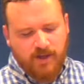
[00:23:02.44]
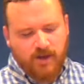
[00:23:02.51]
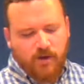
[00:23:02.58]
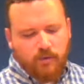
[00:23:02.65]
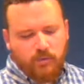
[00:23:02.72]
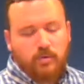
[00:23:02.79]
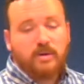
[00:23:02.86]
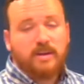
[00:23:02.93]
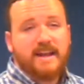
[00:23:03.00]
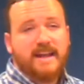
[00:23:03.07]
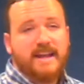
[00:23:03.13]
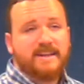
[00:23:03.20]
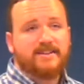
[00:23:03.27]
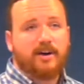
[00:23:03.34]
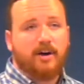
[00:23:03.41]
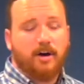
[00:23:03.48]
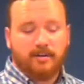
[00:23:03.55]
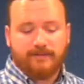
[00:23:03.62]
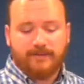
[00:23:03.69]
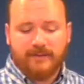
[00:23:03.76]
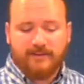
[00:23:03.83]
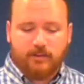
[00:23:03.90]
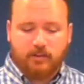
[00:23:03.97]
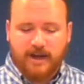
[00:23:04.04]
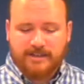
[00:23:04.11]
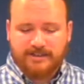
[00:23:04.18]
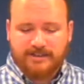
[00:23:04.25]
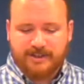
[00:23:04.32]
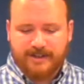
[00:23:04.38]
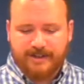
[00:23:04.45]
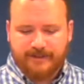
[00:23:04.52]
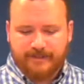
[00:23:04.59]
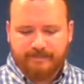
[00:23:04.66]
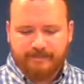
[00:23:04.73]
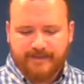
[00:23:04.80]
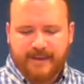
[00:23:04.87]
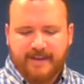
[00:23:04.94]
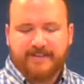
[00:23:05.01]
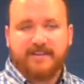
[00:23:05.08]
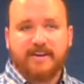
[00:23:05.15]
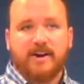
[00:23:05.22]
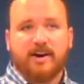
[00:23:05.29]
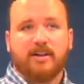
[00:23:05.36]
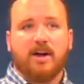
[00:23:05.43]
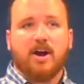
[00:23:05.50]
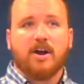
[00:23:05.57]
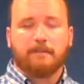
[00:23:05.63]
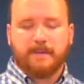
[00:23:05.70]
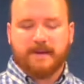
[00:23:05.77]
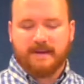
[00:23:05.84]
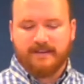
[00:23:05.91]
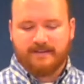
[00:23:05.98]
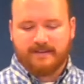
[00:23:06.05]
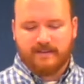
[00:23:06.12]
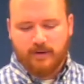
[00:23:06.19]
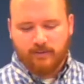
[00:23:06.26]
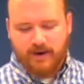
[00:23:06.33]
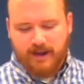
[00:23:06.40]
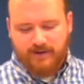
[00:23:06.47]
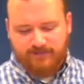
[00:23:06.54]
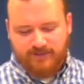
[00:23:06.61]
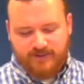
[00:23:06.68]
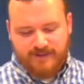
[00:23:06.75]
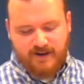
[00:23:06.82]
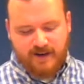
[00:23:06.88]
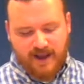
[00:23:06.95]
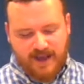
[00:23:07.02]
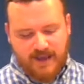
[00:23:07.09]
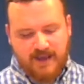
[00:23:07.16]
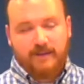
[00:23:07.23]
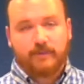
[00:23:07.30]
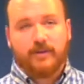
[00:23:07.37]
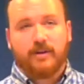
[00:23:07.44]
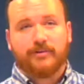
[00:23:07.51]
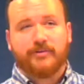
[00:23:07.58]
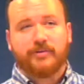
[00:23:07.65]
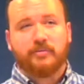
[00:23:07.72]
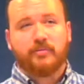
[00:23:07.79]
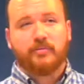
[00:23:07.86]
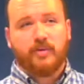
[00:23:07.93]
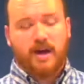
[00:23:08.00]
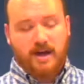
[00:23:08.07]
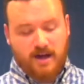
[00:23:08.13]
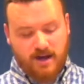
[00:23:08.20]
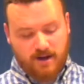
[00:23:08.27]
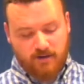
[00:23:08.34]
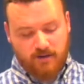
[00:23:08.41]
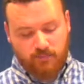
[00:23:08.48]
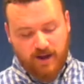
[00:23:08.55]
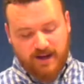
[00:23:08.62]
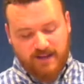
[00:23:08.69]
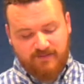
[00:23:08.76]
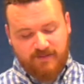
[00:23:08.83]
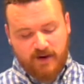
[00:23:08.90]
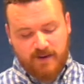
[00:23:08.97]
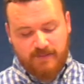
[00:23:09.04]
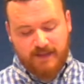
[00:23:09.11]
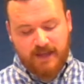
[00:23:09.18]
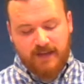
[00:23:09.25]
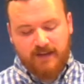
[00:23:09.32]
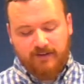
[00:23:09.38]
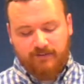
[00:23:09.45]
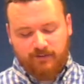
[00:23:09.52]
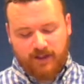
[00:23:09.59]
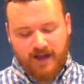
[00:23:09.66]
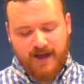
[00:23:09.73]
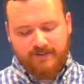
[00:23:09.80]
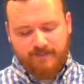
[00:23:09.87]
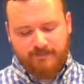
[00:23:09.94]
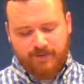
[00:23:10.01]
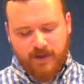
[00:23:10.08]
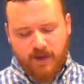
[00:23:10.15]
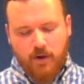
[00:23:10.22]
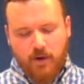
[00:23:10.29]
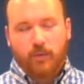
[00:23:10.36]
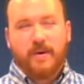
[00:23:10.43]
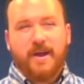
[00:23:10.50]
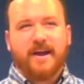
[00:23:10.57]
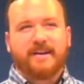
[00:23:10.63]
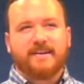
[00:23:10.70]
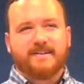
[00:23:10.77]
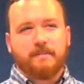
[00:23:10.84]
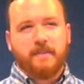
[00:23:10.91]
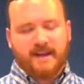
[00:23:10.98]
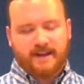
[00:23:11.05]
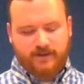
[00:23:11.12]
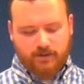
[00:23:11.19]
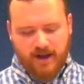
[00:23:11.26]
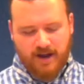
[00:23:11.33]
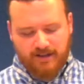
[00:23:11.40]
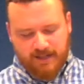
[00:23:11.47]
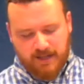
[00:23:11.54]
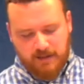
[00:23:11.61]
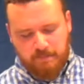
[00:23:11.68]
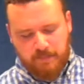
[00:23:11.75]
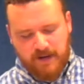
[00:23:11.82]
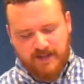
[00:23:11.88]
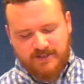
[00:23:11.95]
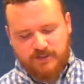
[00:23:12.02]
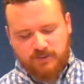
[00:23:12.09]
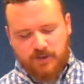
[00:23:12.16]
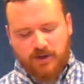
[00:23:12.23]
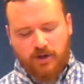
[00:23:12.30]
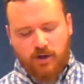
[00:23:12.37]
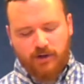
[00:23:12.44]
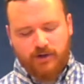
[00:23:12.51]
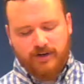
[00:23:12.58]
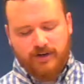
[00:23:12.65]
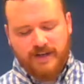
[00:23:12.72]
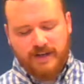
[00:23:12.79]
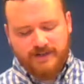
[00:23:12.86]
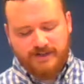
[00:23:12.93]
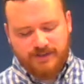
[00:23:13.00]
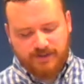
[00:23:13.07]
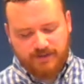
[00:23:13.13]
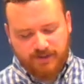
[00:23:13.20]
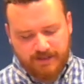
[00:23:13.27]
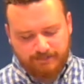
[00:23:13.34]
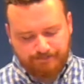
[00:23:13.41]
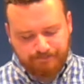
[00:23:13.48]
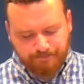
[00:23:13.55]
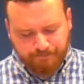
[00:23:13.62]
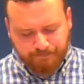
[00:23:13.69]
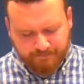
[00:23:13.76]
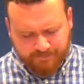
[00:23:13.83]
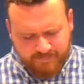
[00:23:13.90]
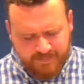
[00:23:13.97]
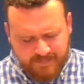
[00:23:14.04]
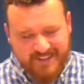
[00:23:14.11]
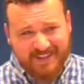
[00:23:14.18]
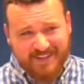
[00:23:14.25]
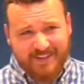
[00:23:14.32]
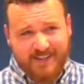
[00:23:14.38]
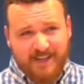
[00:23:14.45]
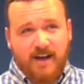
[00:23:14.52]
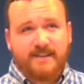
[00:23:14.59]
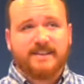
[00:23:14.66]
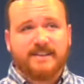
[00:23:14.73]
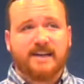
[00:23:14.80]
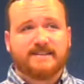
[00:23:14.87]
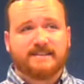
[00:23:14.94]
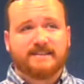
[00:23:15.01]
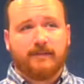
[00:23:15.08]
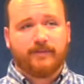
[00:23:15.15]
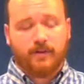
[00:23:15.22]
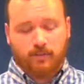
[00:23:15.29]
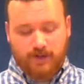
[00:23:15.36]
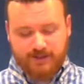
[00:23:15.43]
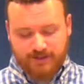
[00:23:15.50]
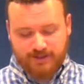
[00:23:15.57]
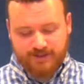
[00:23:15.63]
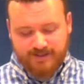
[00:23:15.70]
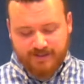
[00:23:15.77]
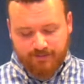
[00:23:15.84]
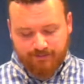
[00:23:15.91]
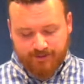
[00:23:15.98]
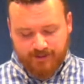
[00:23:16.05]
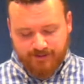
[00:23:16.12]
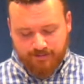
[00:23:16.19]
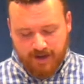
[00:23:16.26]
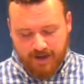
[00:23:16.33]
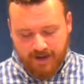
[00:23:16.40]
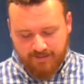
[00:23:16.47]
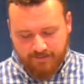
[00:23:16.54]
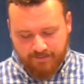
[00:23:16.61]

related to all of these questions is the Collard piece that we read for today and that we also read at the very beginning of class. We're not going to debate it directly, but I just want to call your attention to it in the context of the questions that we've just raised.